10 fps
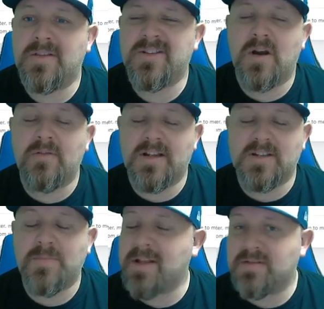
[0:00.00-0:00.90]
These aren't
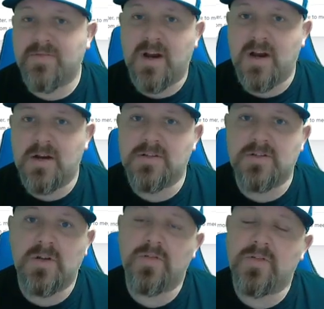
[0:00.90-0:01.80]
expensive cards,
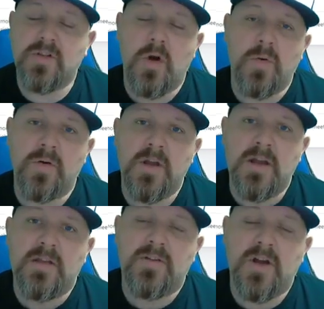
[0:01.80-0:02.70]
so the lower
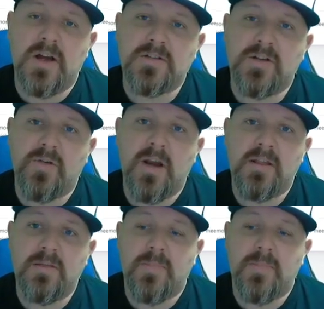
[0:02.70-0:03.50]
the cost of grading,